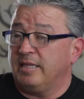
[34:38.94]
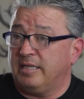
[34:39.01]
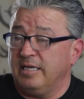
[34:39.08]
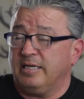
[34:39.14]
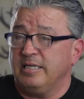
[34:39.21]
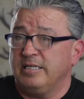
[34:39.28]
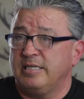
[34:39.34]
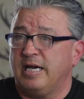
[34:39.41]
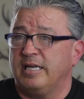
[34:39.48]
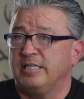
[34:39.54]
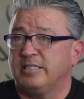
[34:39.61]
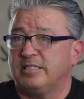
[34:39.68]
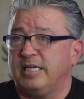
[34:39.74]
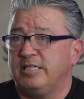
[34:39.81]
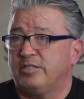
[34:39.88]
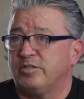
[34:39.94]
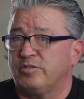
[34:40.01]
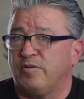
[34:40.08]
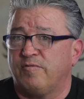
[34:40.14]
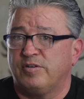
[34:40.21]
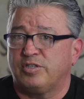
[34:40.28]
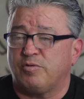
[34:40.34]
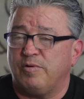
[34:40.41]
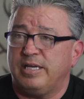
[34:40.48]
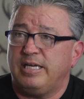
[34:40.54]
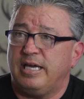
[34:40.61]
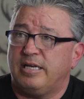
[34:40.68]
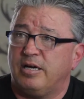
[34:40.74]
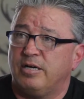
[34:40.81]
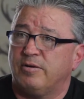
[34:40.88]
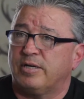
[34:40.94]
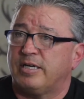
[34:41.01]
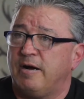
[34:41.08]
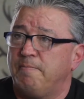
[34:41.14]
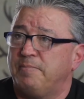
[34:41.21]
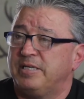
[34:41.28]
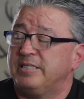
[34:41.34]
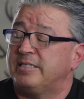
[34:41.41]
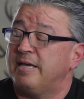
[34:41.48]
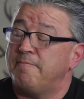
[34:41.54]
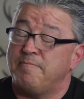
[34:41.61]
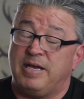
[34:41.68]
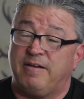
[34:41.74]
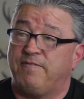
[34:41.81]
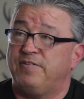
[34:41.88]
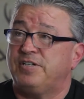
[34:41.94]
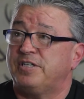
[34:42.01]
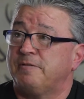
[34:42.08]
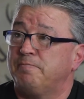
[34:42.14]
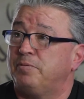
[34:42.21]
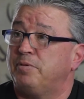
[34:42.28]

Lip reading: I think in the United States there's over 2,800 companies that make fishing